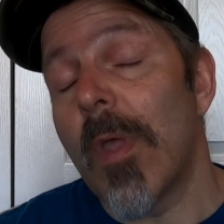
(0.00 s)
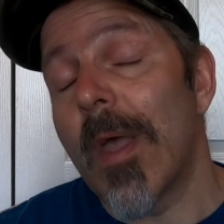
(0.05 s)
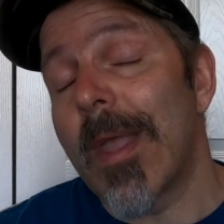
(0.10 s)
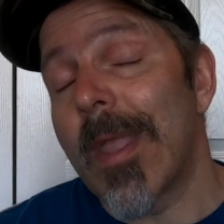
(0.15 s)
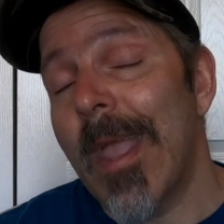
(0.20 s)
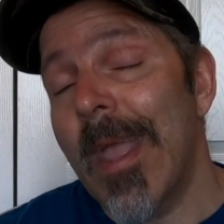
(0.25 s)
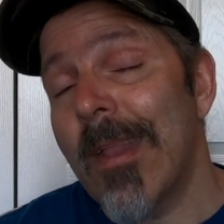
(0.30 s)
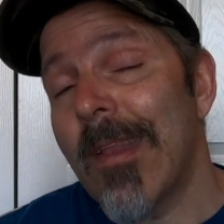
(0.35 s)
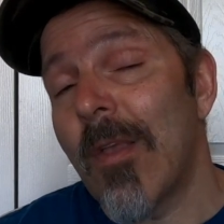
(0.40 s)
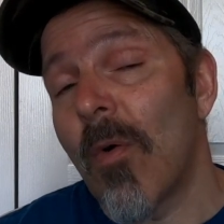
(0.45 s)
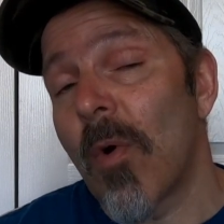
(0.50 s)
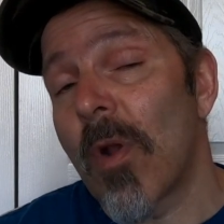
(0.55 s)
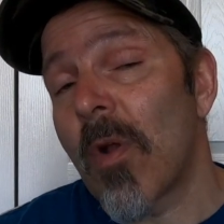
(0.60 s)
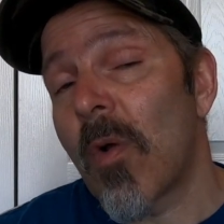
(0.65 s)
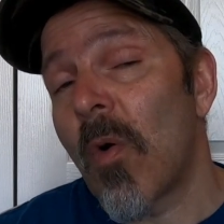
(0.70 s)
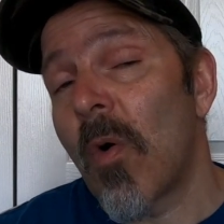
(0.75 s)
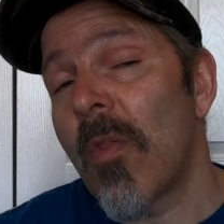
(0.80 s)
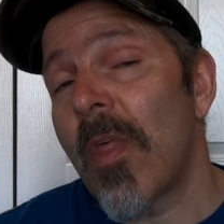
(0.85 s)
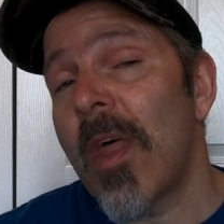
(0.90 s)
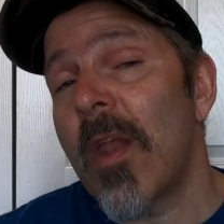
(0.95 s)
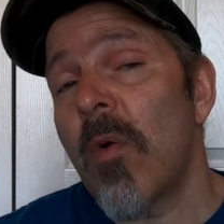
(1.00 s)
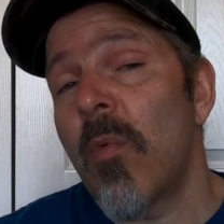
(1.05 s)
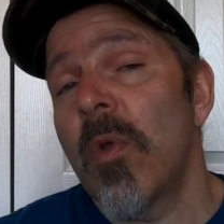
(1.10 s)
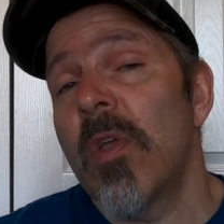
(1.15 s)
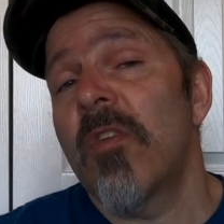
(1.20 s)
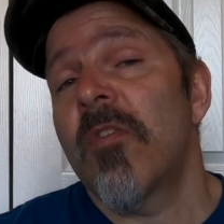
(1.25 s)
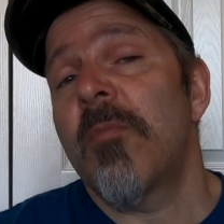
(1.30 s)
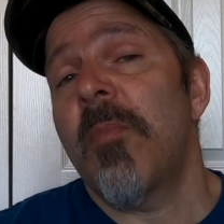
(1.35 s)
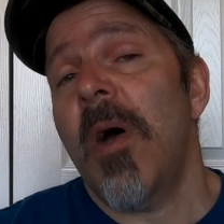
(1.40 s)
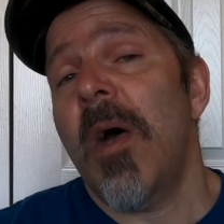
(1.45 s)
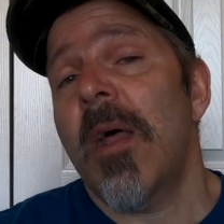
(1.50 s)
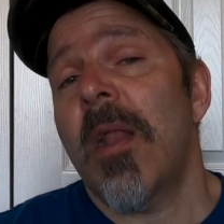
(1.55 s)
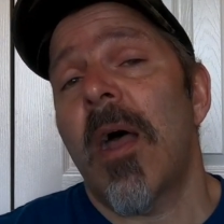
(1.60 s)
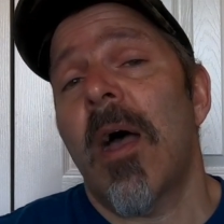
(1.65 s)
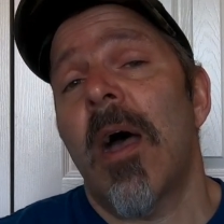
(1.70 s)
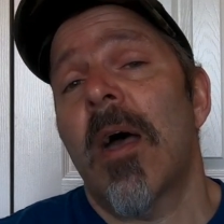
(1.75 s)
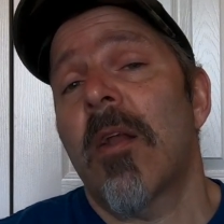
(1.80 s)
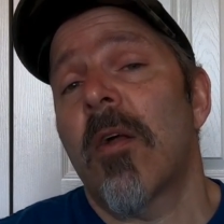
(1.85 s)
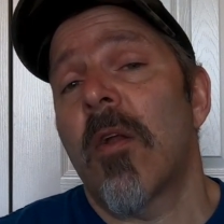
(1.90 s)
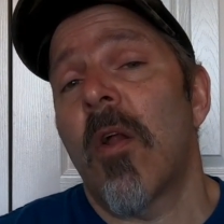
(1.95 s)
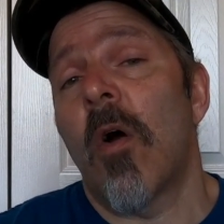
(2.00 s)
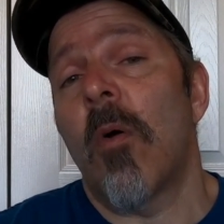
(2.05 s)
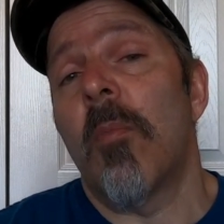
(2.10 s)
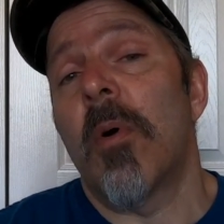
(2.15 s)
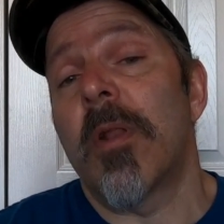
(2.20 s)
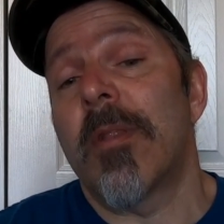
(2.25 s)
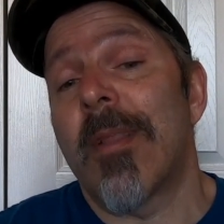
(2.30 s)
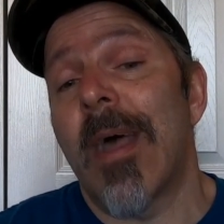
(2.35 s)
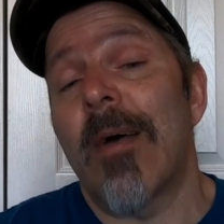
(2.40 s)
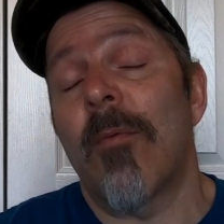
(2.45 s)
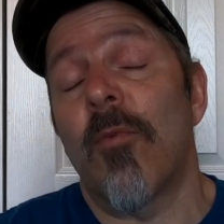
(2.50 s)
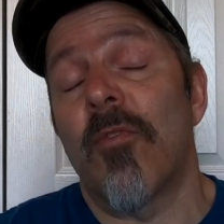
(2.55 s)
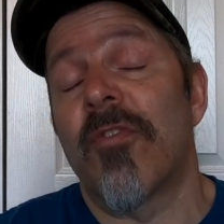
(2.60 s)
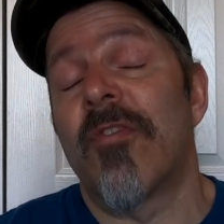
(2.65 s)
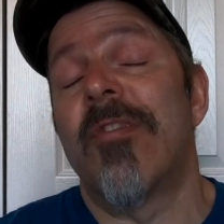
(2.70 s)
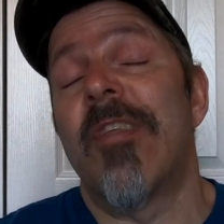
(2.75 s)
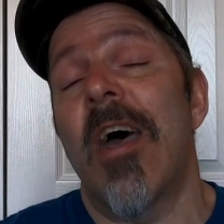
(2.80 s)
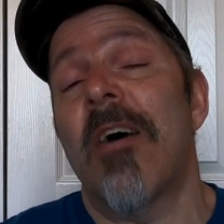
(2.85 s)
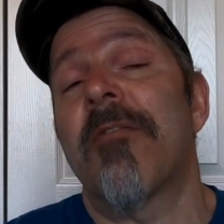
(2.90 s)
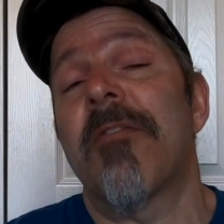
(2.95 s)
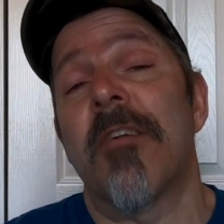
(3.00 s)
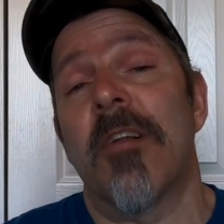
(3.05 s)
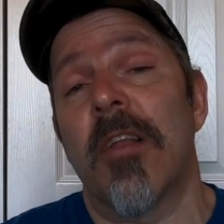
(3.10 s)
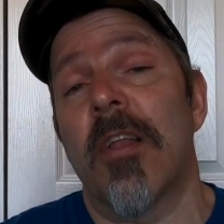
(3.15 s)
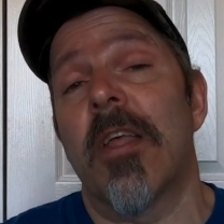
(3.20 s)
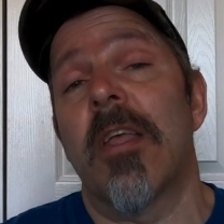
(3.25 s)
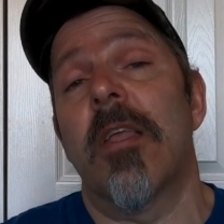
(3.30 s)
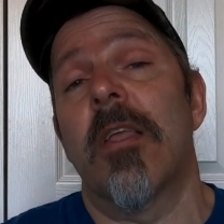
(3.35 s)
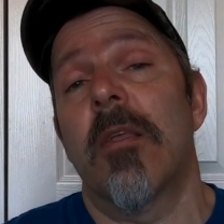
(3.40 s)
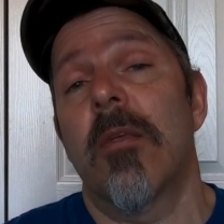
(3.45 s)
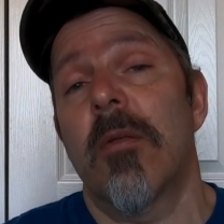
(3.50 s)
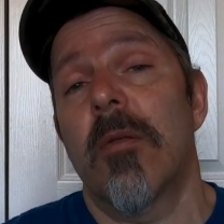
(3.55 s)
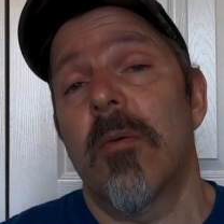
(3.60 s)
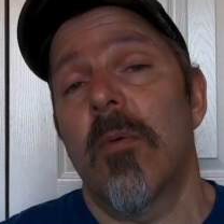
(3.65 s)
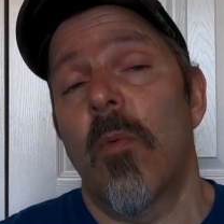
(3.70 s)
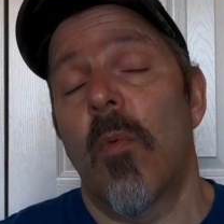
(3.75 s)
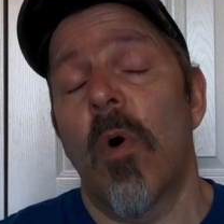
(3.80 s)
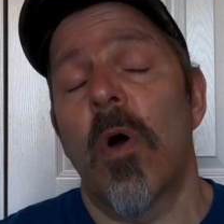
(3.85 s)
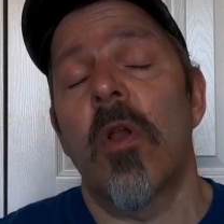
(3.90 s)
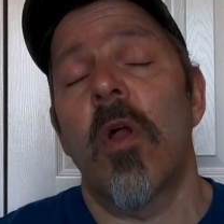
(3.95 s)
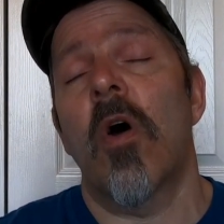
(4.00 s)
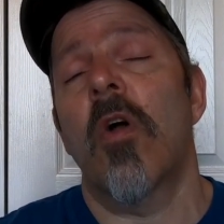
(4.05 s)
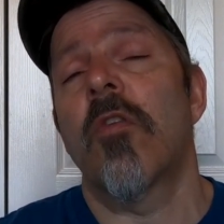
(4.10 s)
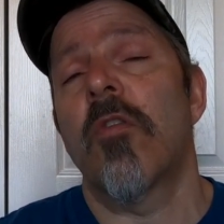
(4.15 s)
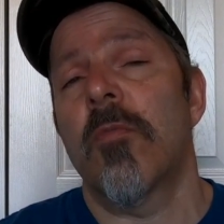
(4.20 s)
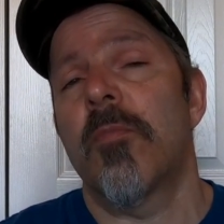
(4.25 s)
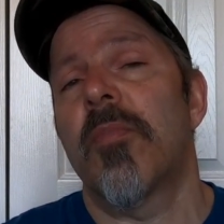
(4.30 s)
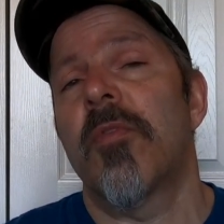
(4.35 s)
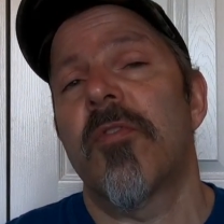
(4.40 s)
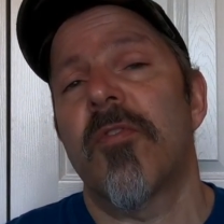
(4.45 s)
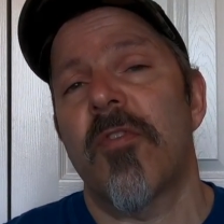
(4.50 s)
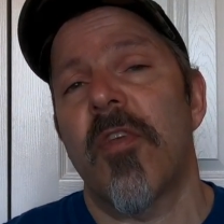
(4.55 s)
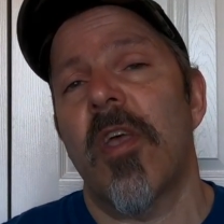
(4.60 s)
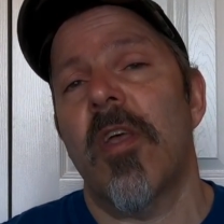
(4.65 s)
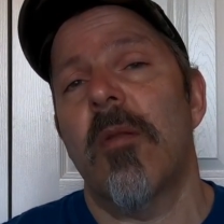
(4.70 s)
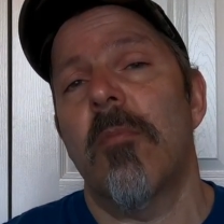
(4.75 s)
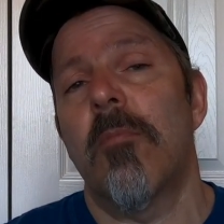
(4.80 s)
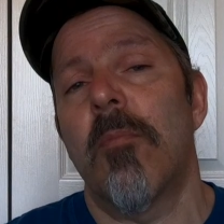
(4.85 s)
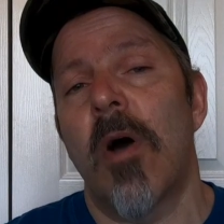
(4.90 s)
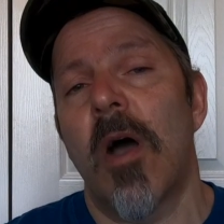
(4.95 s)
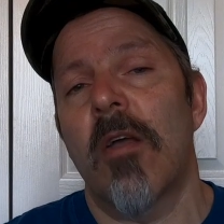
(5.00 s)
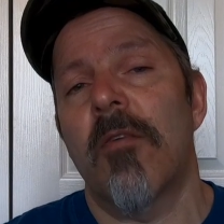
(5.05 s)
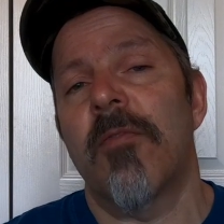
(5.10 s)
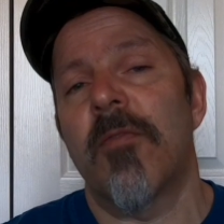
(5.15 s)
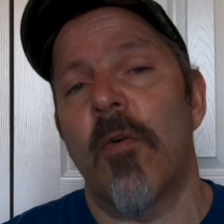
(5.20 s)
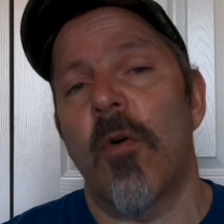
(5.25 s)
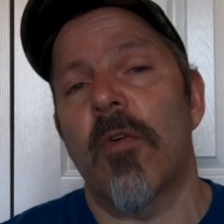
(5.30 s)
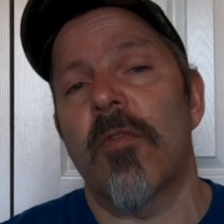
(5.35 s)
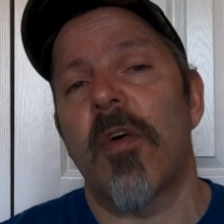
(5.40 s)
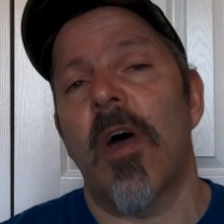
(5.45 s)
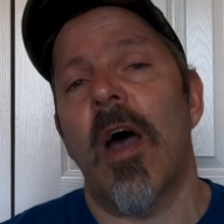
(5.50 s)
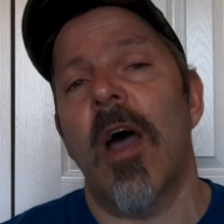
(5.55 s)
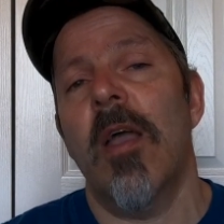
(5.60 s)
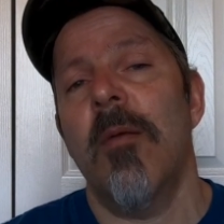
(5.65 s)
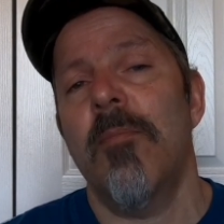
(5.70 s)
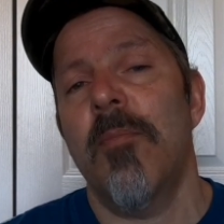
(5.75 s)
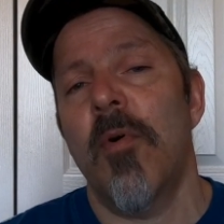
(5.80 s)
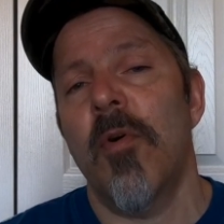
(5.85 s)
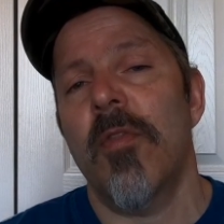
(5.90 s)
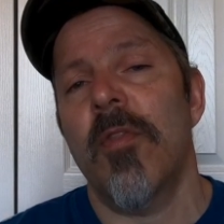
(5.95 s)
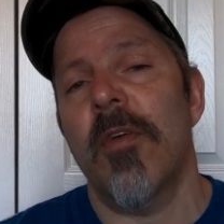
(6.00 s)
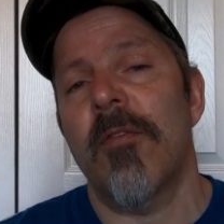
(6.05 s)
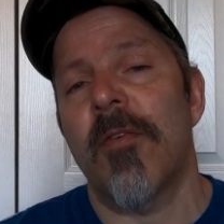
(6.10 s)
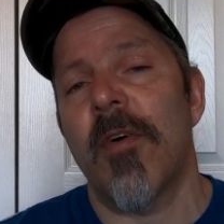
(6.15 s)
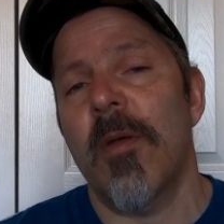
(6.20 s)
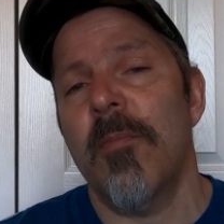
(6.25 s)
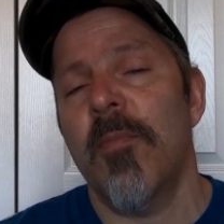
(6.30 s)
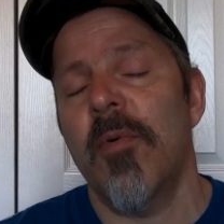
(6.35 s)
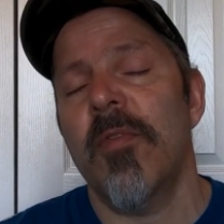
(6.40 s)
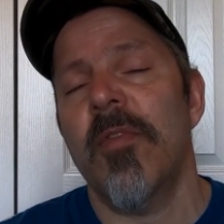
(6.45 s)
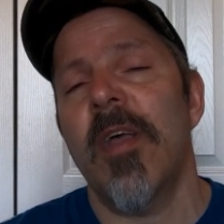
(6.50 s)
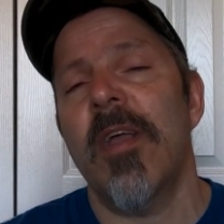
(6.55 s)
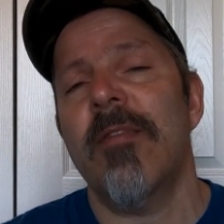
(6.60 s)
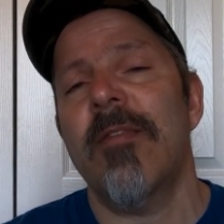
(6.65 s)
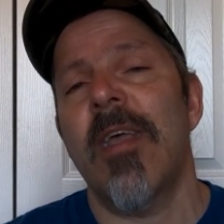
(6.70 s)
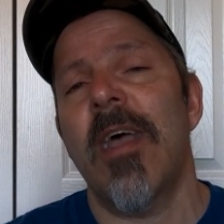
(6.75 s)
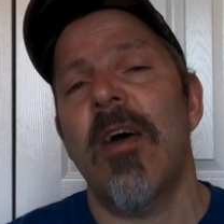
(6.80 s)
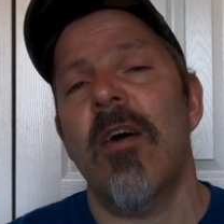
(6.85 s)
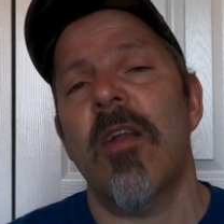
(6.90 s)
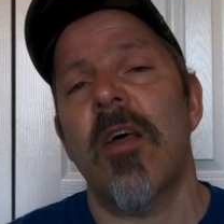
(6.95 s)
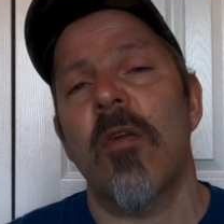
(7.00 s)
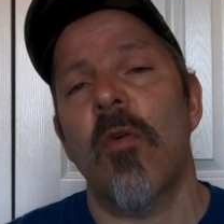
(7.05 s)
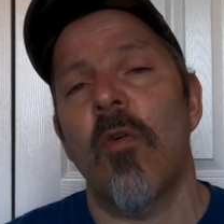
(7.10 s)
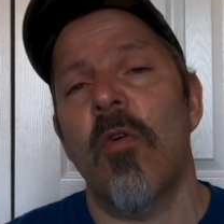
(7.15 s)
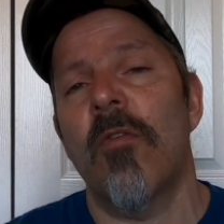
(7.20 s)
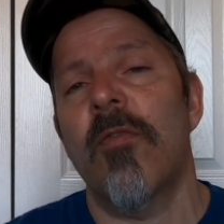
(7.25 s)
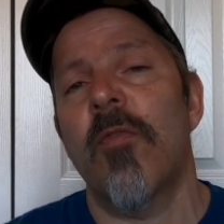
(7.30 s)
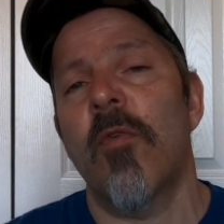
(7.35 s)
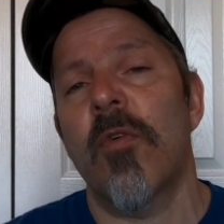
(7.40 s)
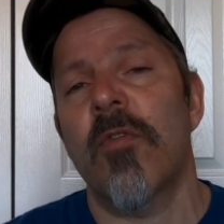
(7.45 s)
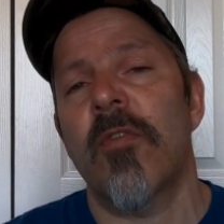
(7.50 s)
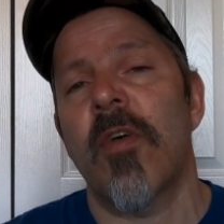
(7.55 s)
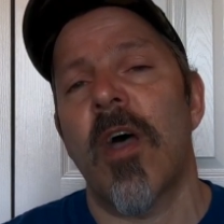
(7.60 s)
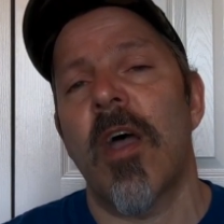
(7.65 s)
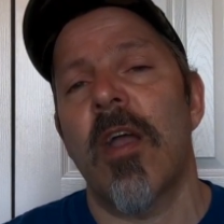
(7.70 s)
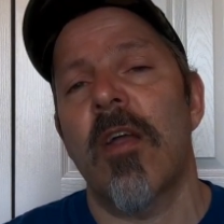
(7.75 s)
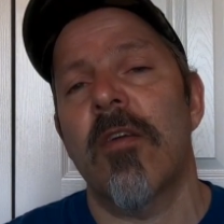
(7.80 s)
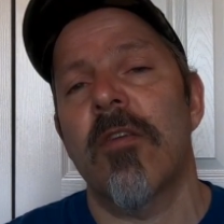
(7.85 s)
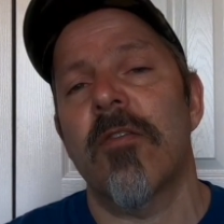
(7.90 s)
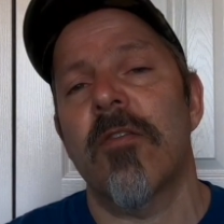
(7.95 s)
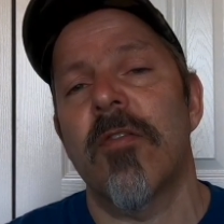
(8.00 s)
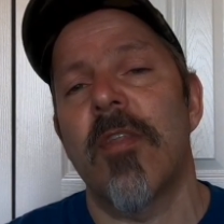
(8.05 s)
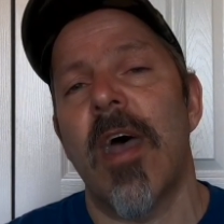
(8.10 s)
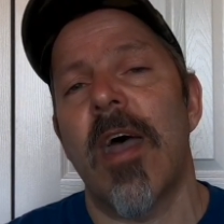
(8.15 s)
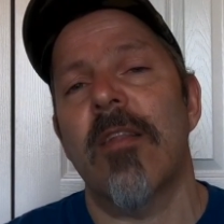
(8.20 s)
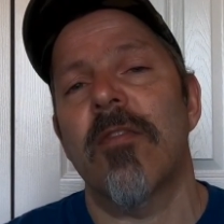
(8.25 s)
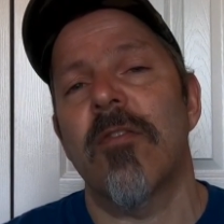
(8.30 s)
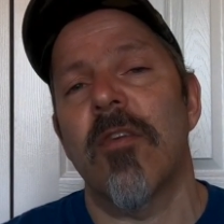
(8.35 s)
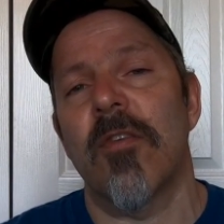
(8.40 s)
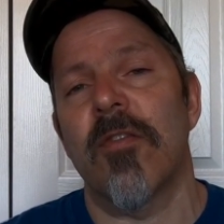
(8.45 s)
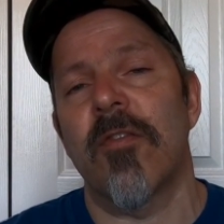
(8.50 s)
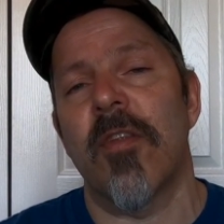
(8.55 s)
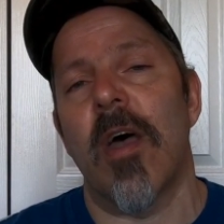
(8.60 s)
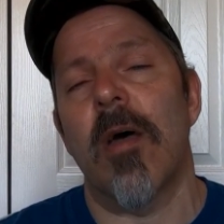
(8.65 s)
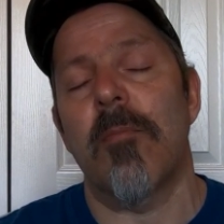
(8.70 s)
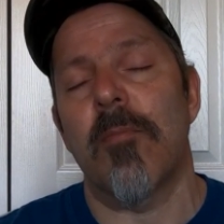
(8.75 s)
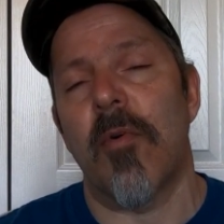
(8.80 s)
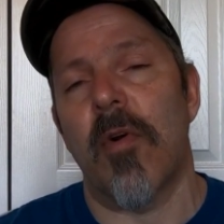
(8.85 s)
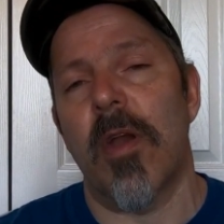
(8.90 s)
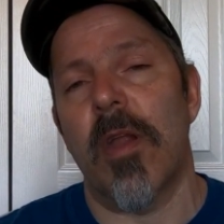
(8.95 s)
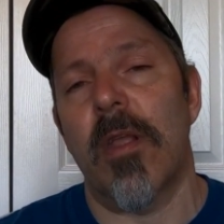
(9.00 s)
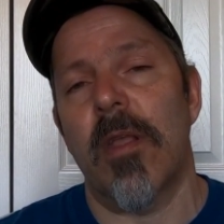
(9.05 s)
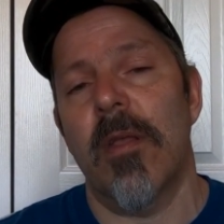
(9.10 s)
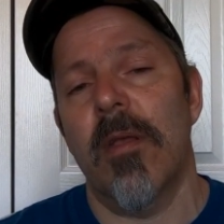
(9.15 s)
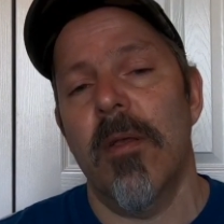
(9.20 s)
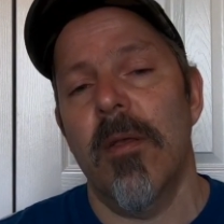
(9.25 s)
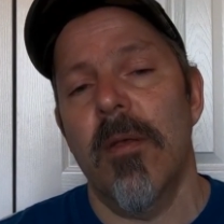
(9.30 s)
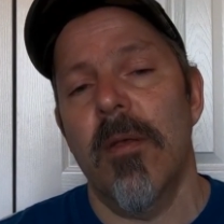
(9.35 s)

again, do you want to call that a weak spot? I don't know, but that was definitely 100% my fault. If I put that down on all four tires, that does not break.